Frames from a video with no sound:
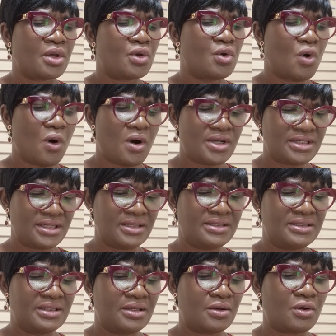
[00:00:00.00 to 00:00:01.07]
God
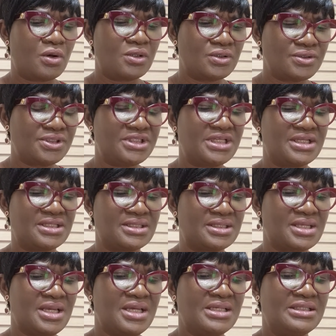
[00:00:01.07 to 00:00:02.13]
Colossians